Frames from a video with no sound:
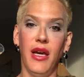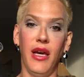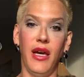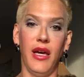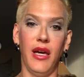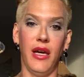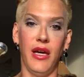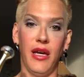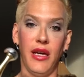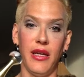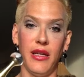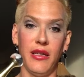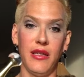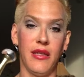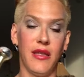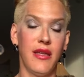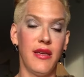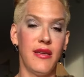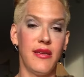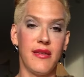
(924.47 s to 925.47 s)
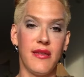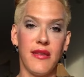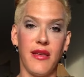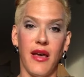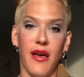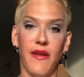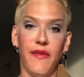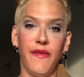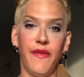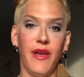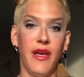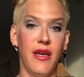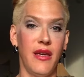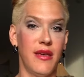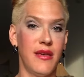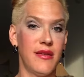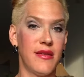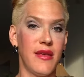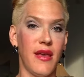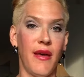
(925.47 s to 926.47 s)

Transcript: and this stuff is